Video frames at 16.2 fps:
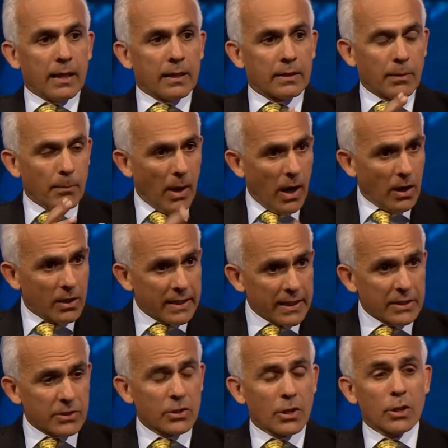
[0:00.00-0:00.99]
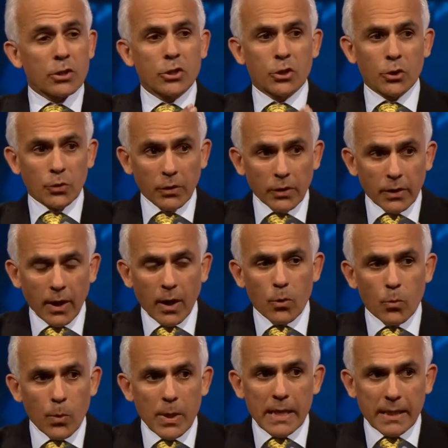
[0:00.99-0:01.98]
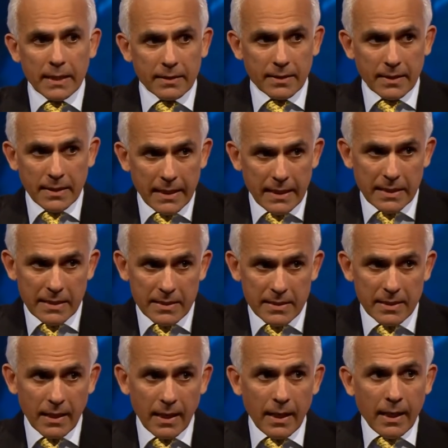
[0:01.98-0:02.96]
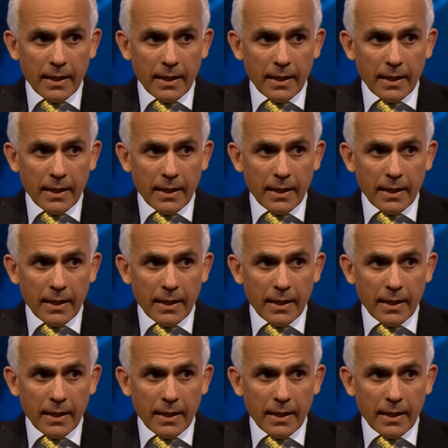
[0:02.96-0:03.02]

The markets shouldn't go weak at the knees.